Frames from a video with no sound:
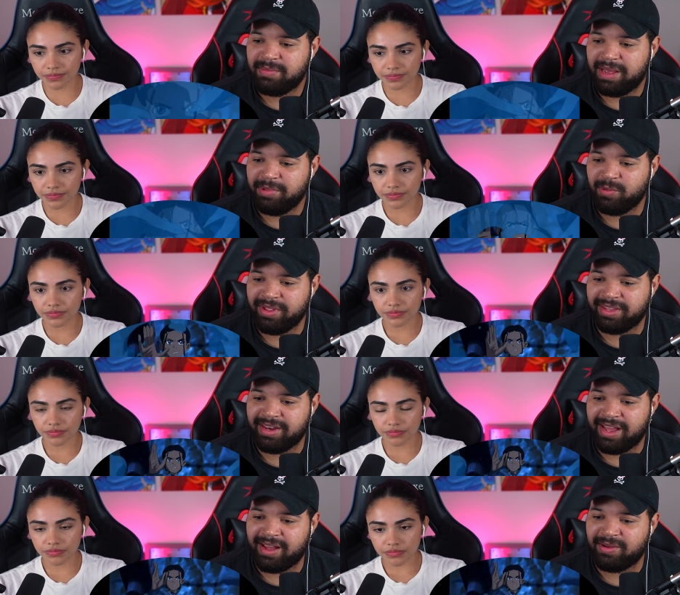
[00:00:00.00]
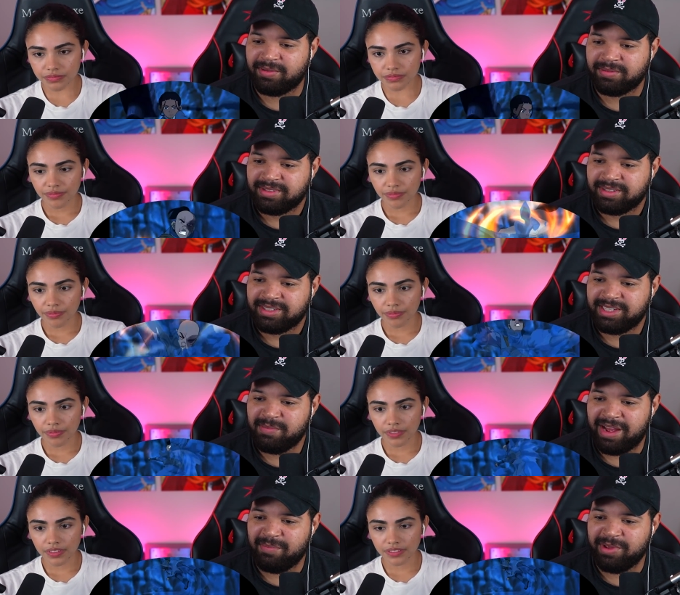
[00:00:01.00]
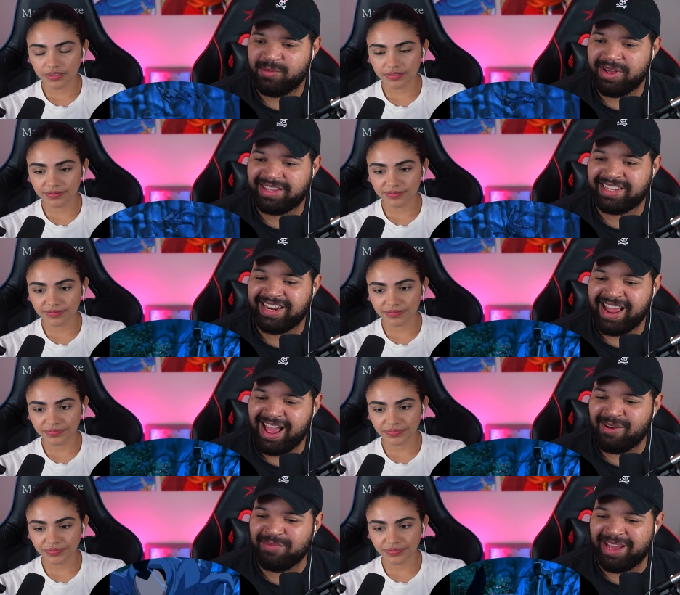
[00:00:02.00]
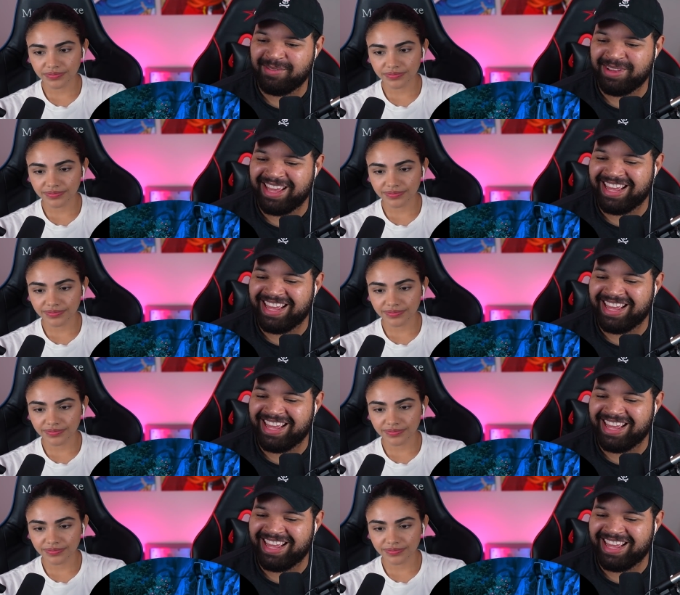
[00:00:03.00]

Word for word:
Speaker 1: she might be with it now. She might be with it now, baby.